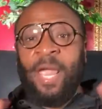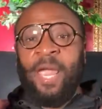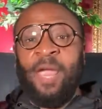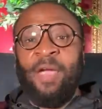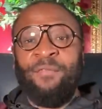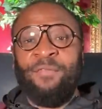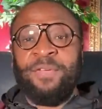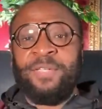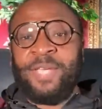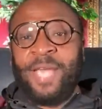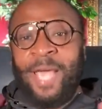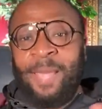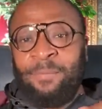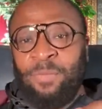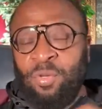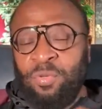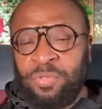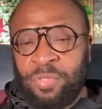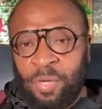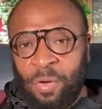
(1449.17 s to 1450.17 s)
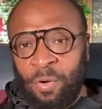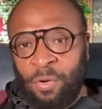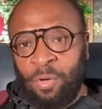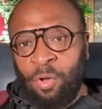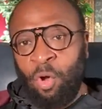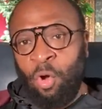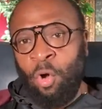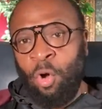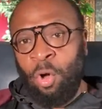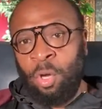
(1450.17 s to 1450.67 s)
Every time you turn
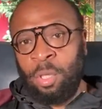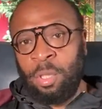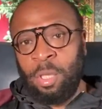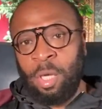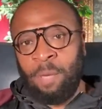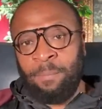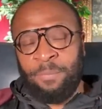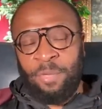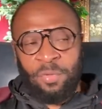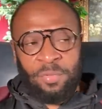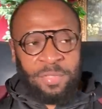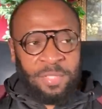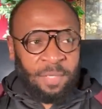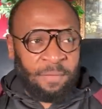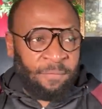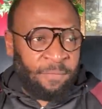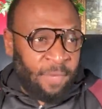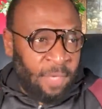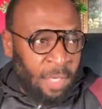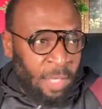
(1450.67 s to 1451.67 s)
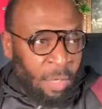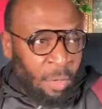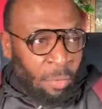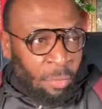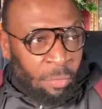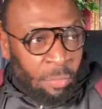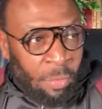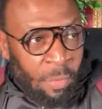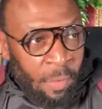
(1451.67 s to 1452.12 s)
on a music video,